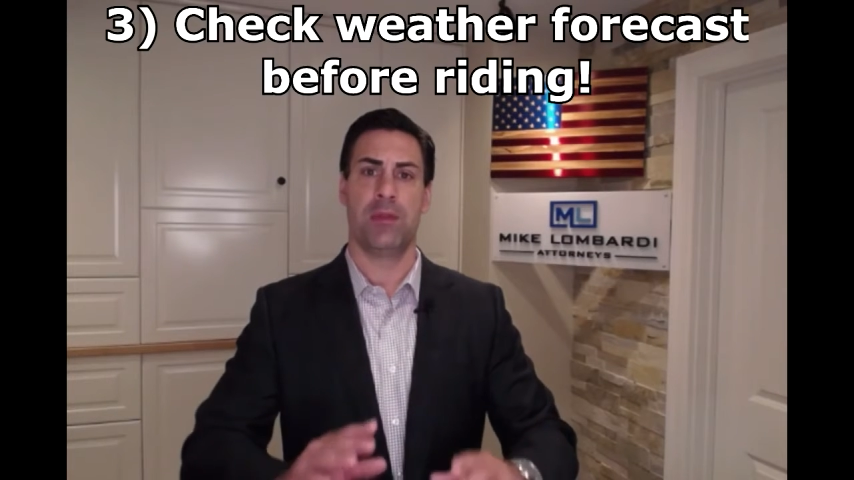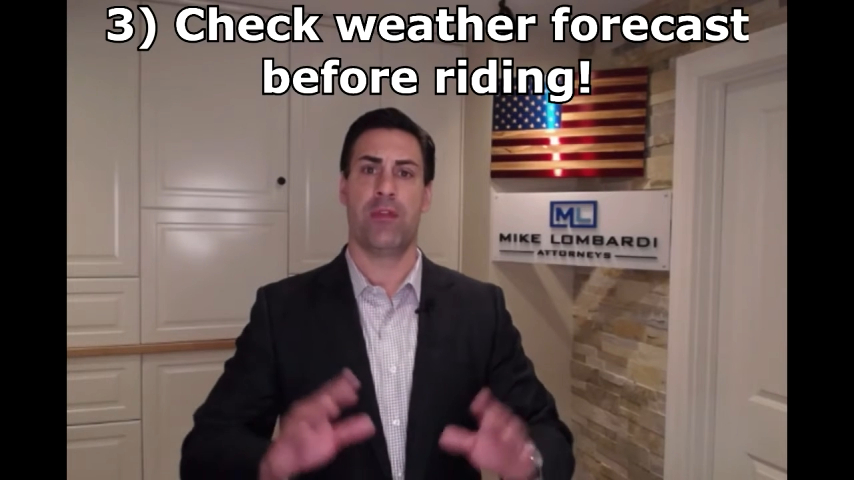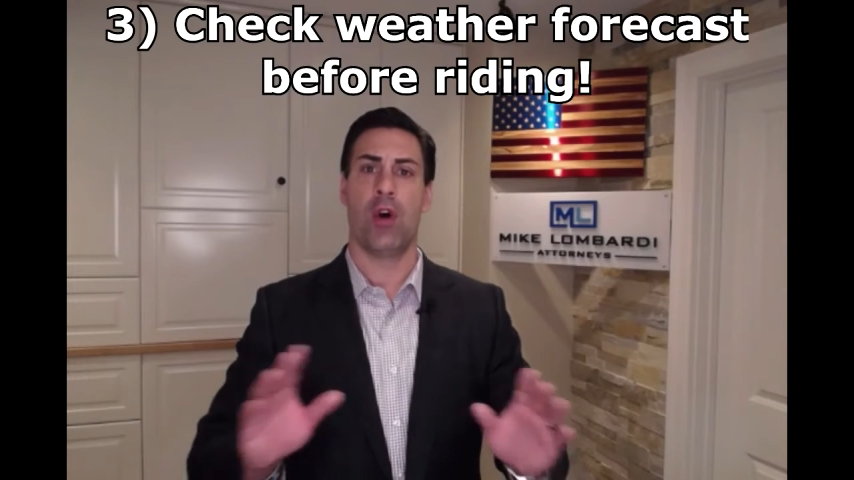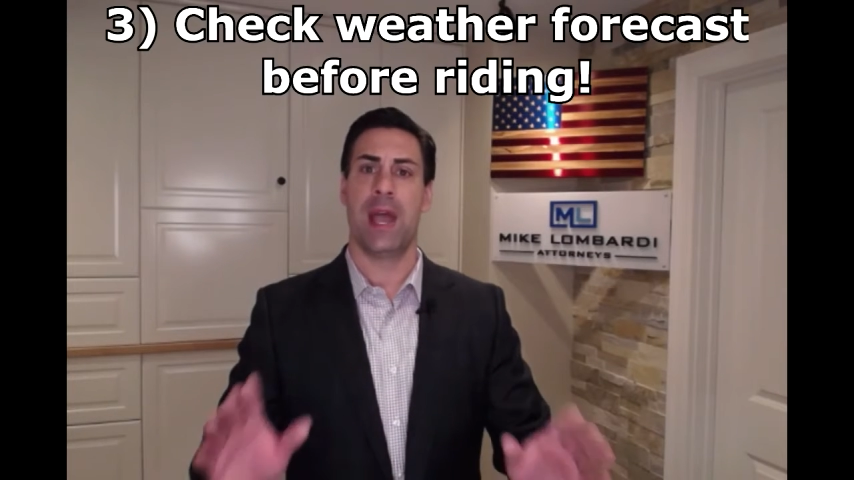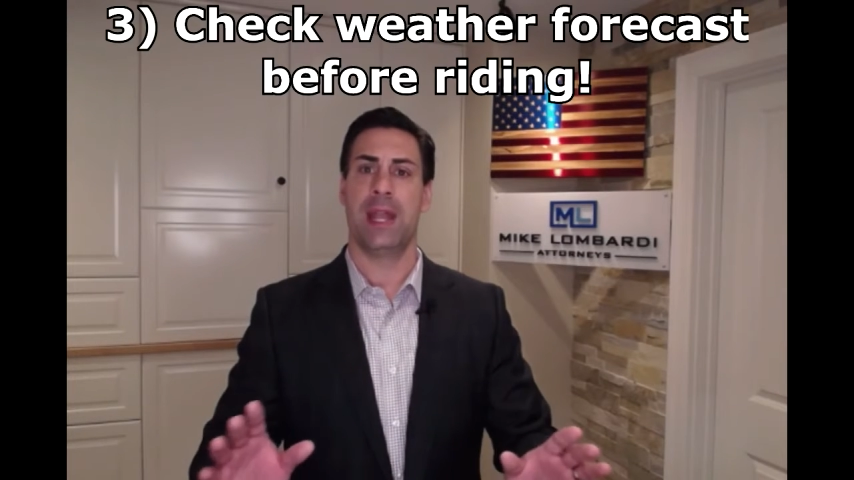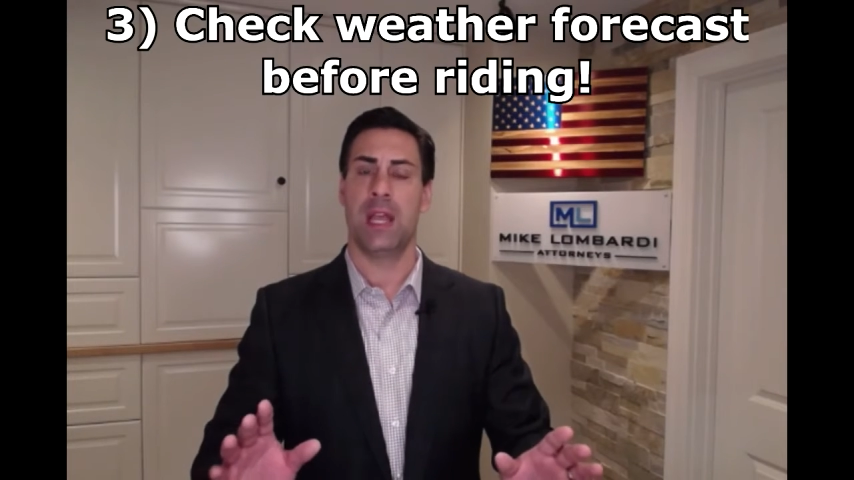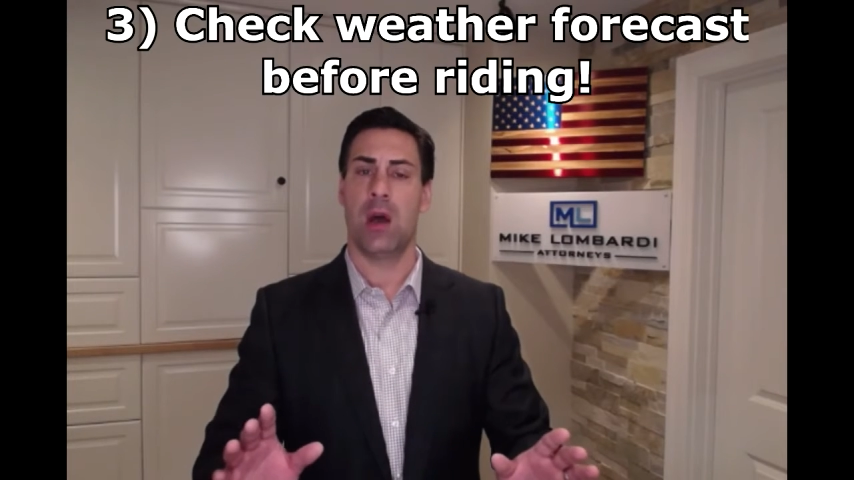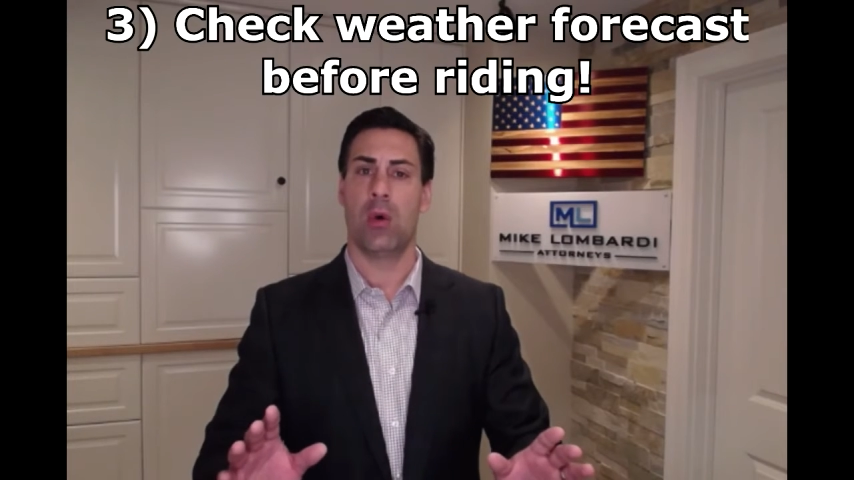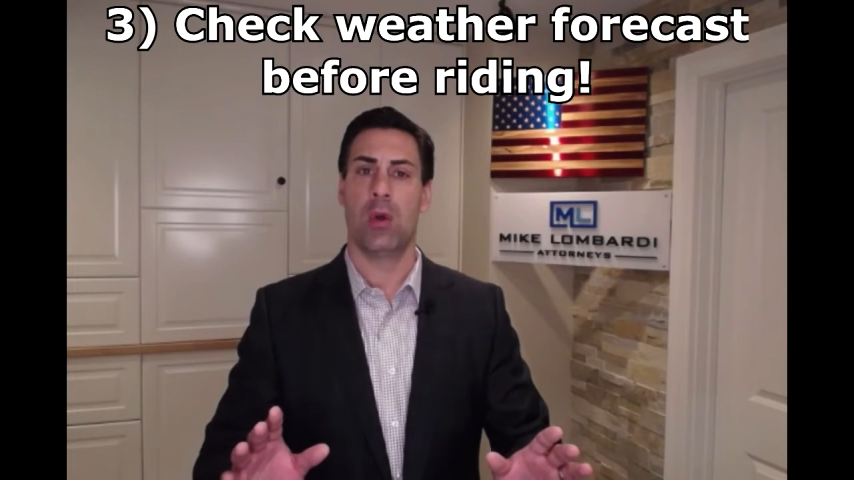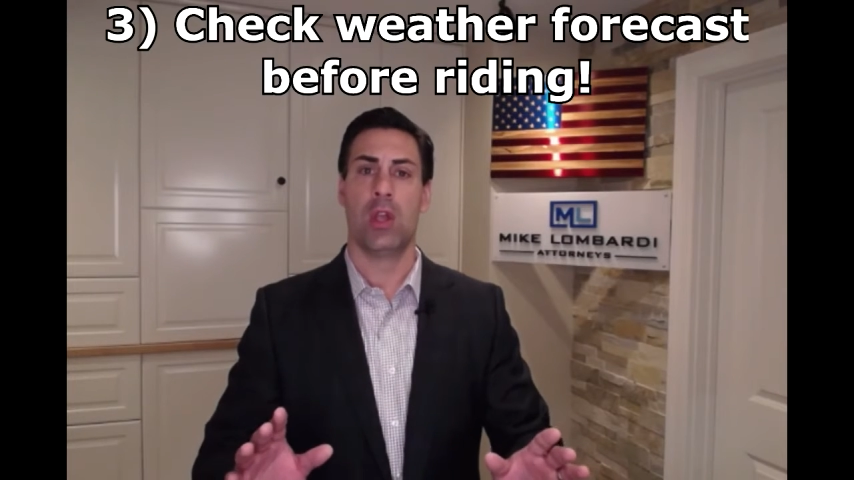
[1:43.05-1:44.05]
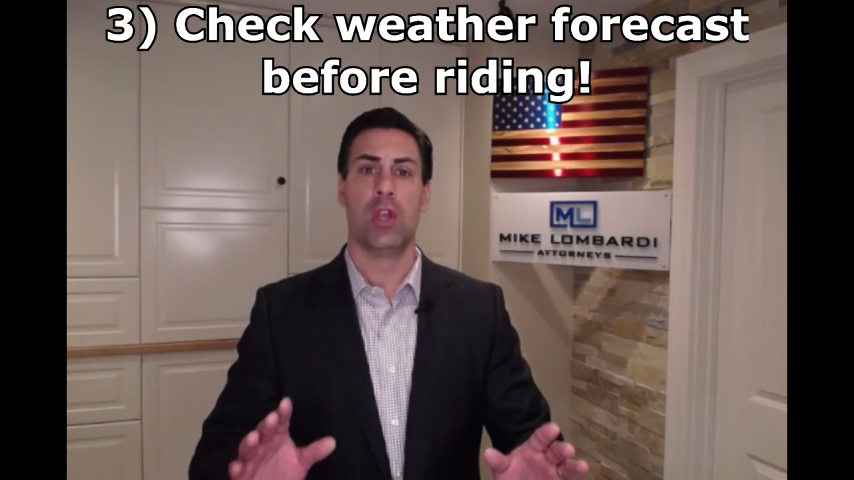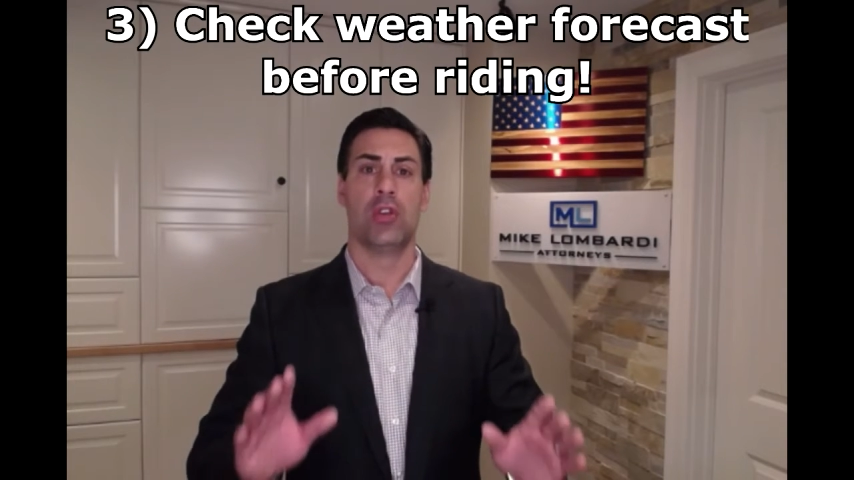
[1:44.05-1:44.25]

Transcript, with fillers: before heading out.